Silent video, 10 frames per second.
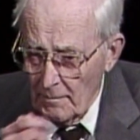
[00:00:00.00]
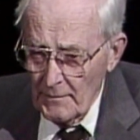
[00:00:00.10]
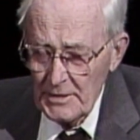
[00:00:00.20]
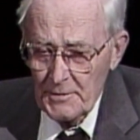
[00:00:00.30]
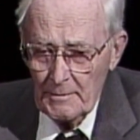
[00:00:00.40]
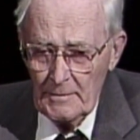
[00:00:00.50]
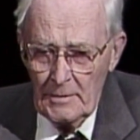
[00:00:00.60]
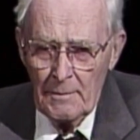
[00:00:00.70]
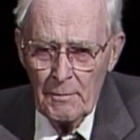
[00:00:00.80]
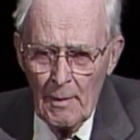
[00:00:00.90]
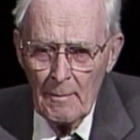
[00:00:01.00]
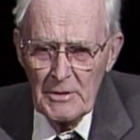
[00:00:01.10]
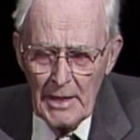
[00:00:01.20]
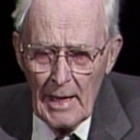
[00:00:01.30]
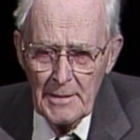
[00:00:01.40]
this
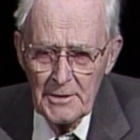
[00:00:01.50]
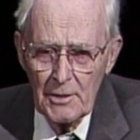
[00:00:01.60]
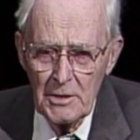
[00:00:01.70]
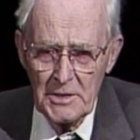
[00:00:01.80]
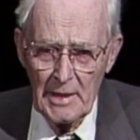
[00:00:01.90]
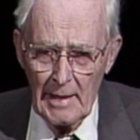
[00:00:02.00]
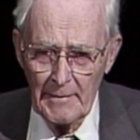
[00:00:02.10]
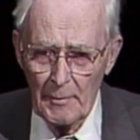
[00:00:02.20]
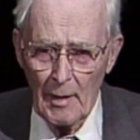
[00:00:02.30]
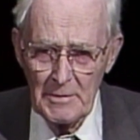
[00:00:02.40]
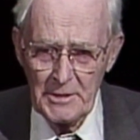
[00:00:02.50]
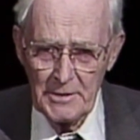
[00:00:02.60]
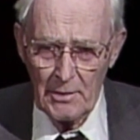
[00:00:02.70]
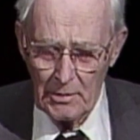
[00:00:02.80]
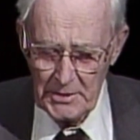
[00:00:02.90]
promised land is a cursed land. The promise is a
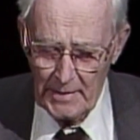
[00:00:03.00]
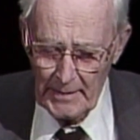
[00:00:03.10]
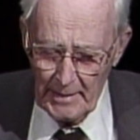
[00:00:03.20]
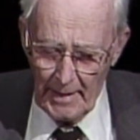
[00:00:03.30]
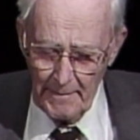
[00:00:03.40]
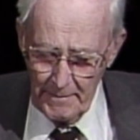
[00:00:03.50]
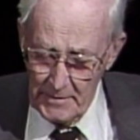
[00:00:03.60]
curse on the land.